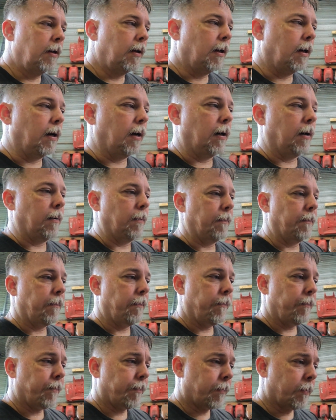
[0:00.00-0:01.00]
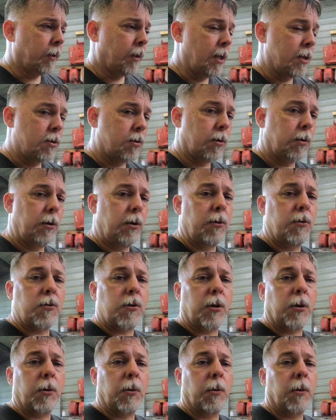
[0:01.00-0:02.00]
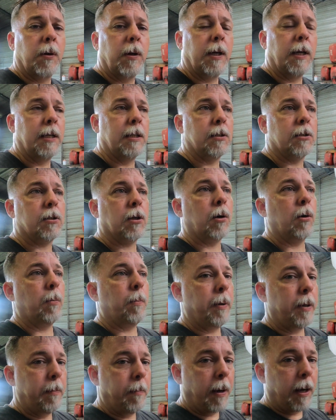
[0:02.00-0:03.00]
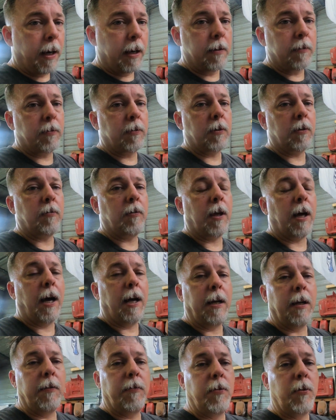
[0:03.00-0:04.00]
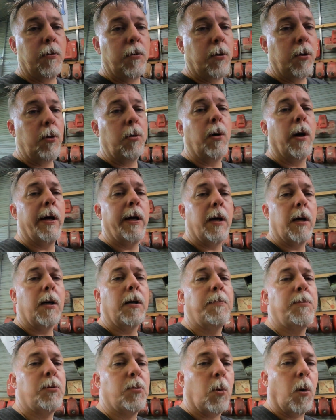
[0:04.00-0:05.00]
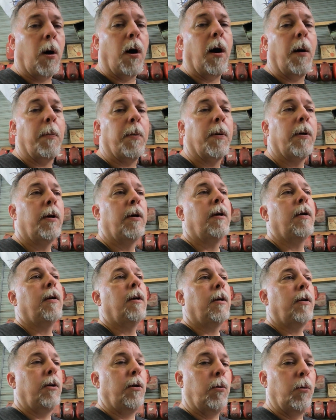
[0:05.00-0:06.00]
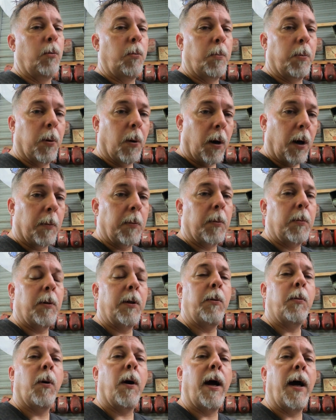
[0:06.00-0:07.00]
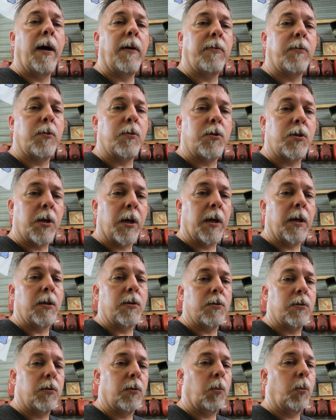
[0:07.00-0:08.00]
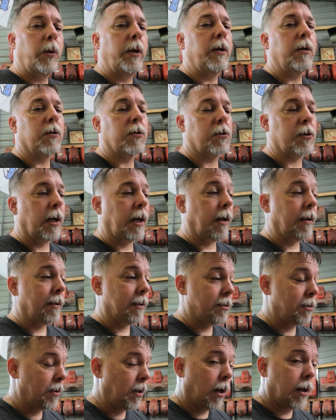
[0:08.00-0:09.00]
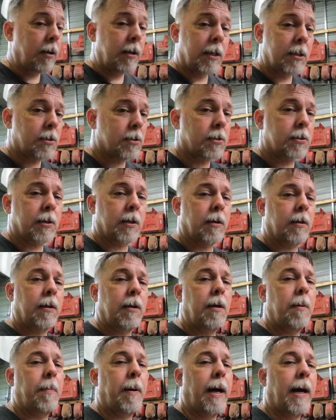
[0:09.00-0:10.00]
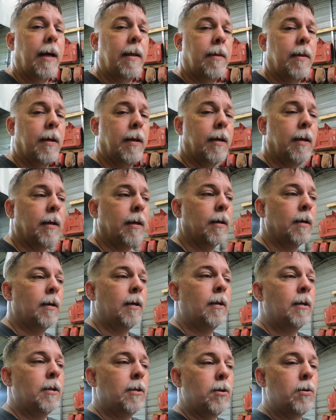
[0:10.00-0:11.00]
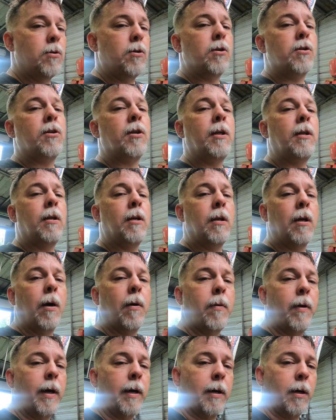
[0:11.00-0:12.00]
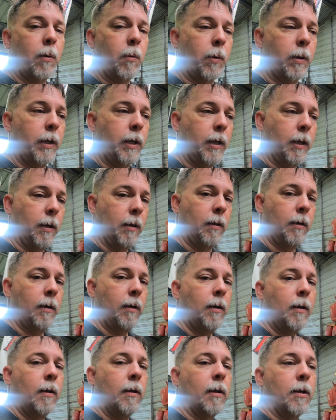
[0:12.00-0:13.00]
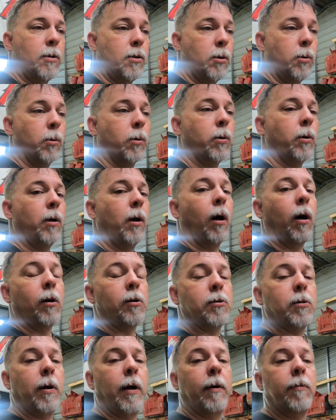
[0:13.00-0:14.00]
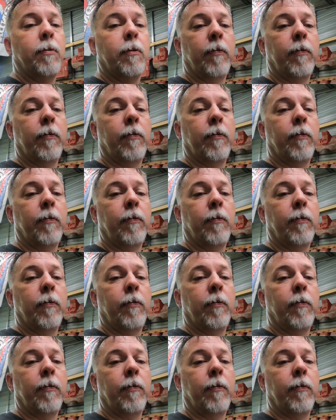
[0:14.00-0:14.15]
that you're used to. And so be mindful of that. If you do a hub swap, you probably will have to change the wheels out. That's not necessarily a bad thing. You just need to know that going in, that you're going to also have to